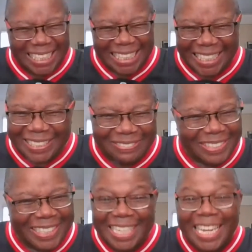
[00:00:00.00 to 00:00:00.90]
yeah,
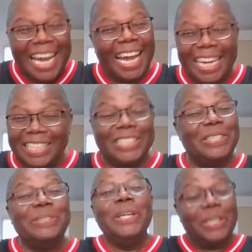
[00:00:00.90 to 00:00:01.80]
man. I got to
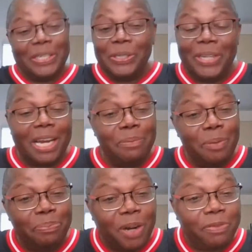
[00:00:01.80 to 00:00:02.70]
know. Because you got to
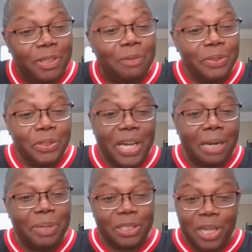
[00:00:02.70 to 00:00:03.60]
be buffing up. You
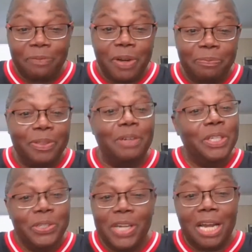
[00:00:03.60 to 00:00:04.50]
got to be tough up.
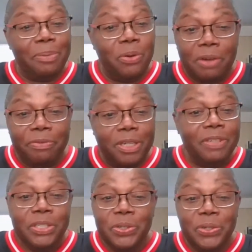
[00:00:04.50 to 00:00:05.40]
You got to be roughing
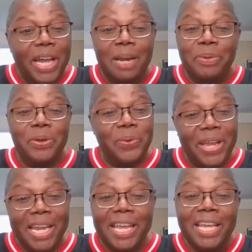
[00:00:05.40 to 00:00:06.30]
up. You got to be
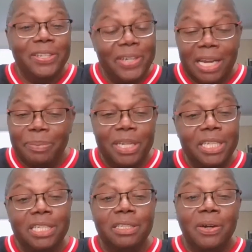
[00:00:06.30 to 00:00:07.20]
ready. You got to be a
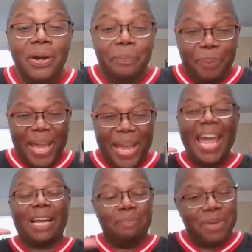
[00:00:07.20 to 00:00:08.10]
leader of the
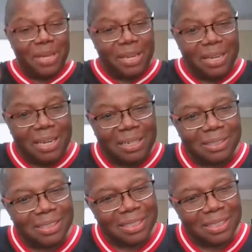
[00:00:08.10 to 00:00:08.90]
pack, man.